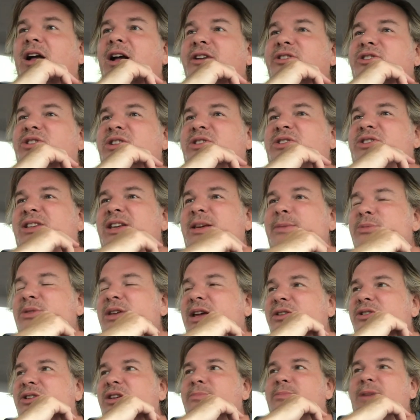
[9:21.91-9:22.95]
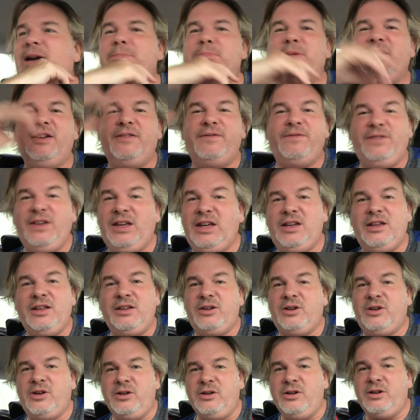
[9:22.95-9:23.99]
She seems like she might be a vegan
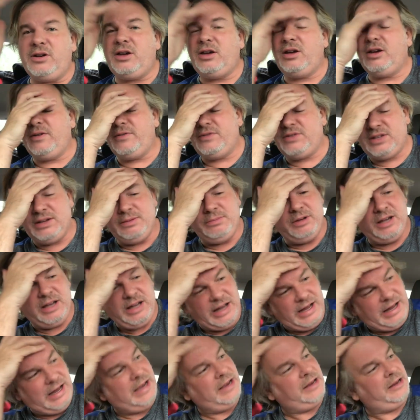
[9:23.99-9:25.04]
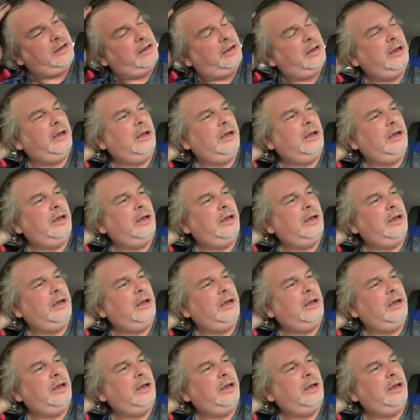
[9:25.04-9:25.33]
cook of some kind.